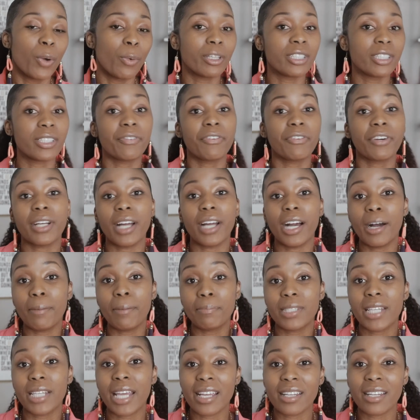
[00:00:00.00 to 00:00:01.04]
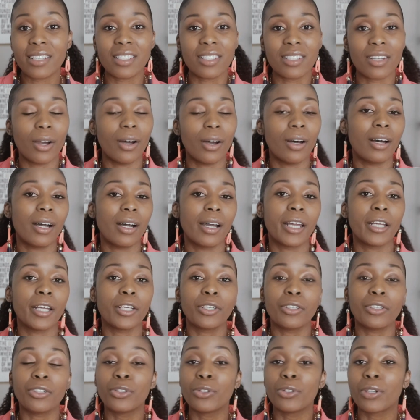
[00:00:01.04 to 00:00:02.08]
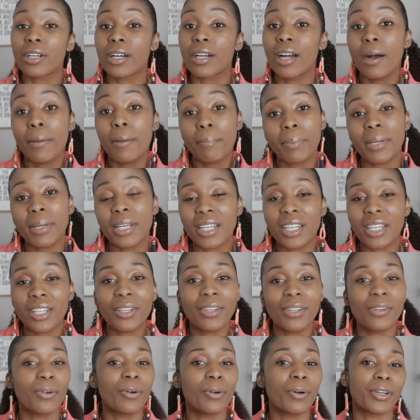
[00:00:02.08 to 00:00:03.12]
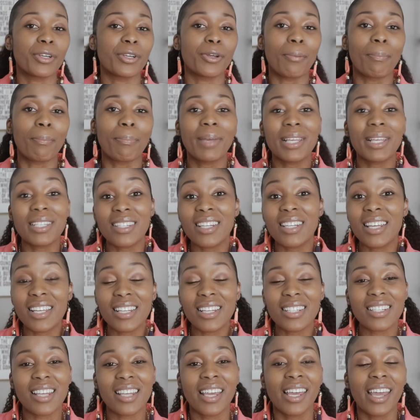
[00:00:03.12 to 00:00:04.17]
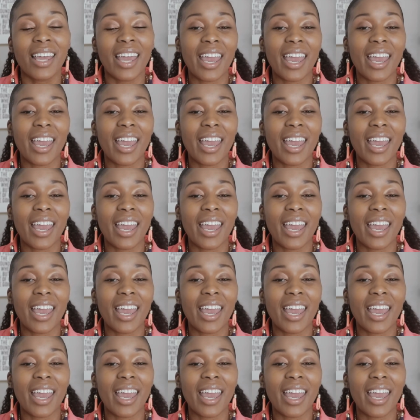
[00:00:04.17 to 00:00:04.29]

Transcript: with different updates on your company or your business.